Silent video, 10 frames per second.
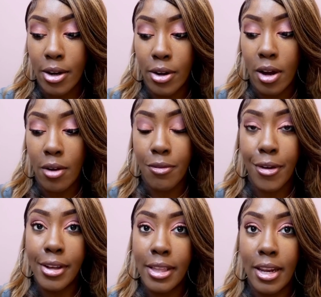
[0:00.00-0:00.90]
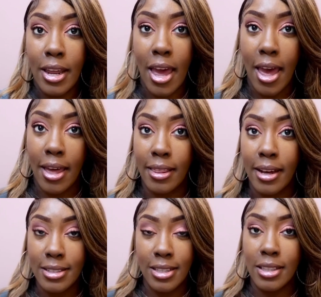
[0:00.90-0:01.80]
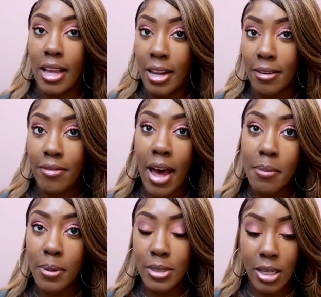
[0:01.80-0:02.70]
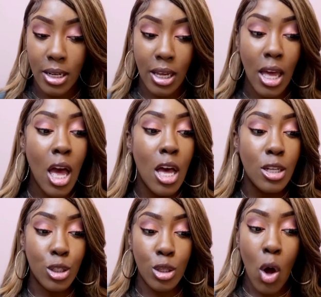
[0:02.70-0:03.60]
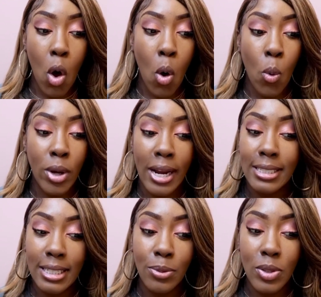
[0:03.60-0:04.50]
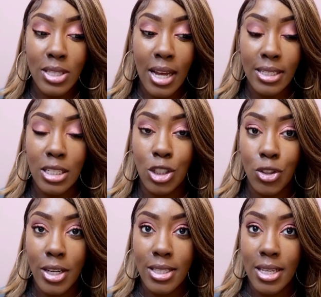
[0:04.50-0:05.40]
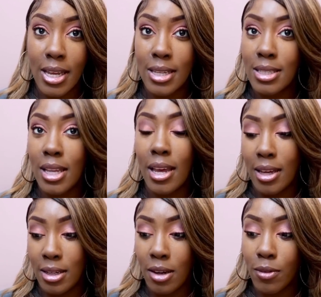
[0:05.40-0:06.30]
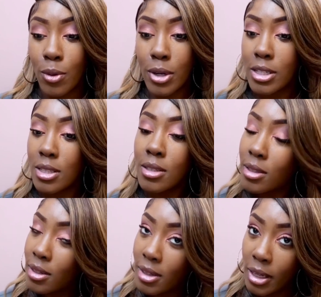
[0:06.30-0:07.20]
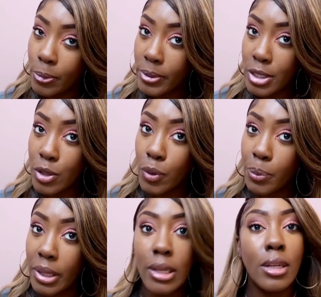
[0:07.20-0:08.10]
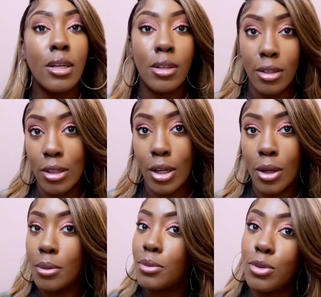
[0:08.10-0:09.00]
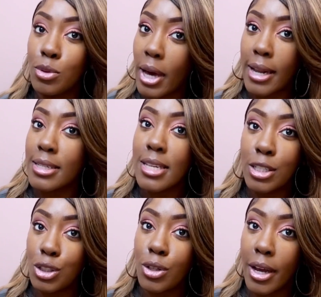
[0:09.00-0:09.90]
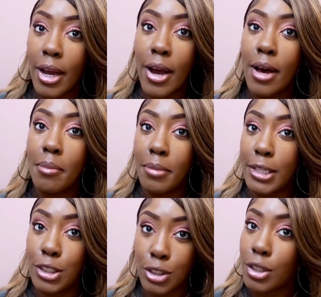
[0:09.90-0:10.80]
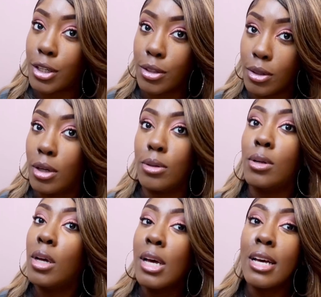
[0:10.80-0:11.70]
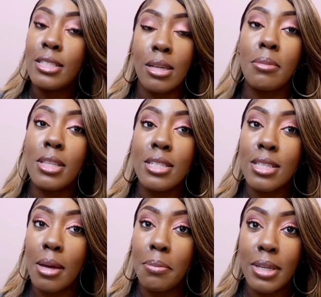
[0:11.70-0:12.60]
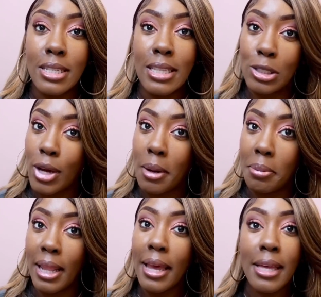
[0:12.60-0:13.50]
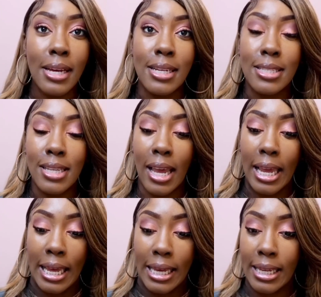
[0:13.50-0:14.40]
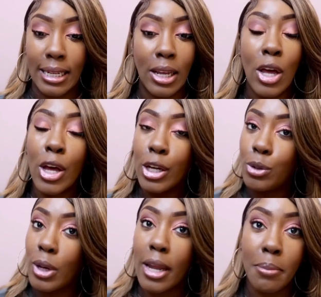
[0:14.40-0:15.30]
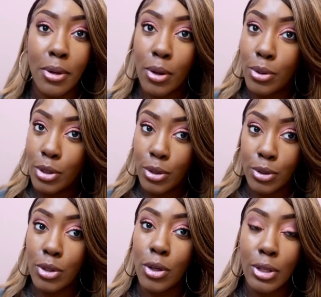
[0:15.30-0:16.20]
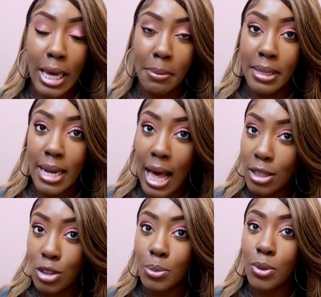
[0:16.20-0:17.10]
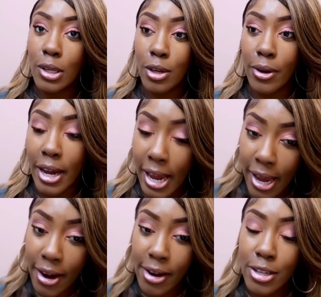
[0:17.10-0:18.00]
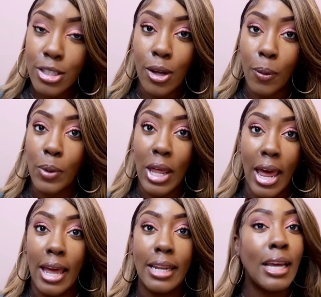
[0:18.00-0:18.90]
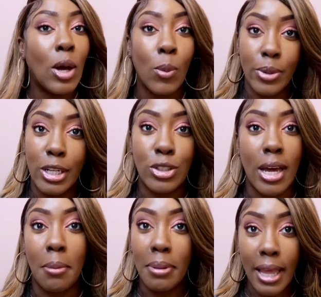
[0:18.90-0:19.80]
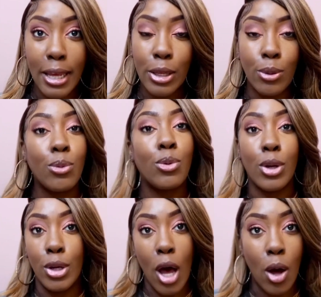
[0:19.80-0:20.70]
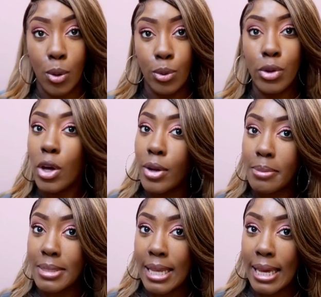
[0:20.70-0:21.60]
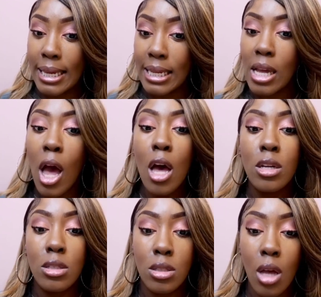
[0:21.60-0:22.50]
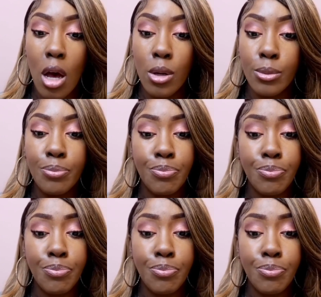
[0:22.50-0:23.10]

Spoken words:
of afraid that it had like synthetic fibers in it. So what I did was I did a strand test, and of course it was human. You know, you gotta test your hair out and make sure, you know, some of these companies, they try to play us, and you gotta be on your, you know, you gotta be knowledgeable in your hair so that when they try to play you, you can know, you know what I'm saying? So